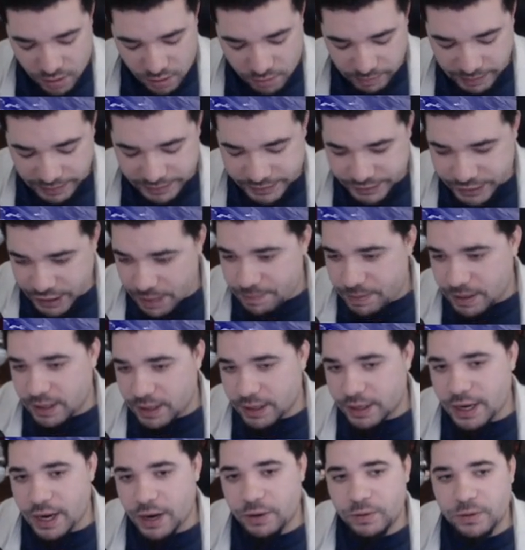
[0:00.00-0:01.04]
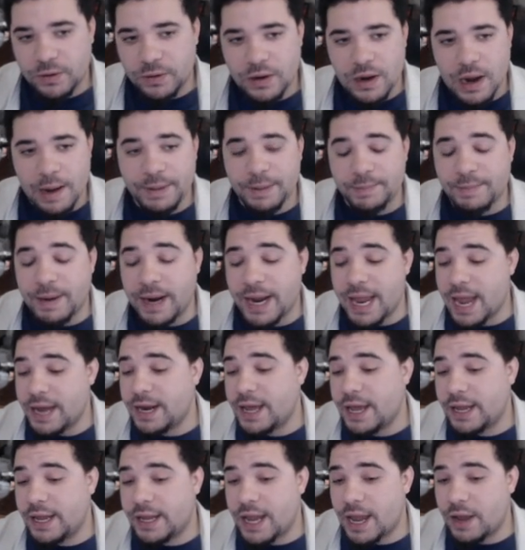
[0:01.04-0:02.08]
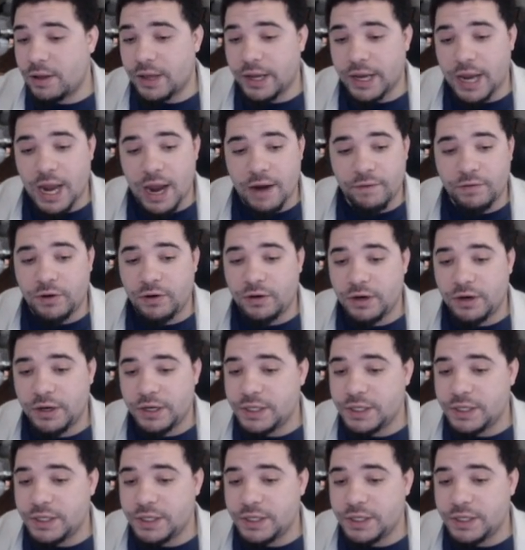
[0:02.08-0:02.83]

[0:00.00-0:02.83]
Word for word: my JP account, I mean my NA account, like ever.